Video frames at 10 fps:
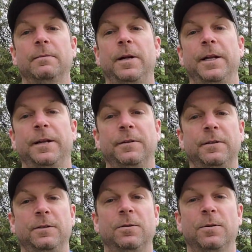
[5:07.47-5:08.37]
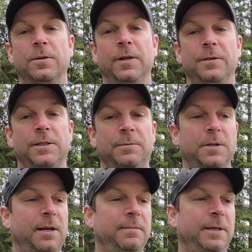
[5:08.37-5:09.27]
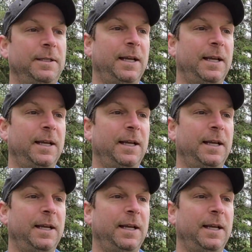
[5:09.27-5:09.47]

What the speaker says: right hand corner there, the subscribe button.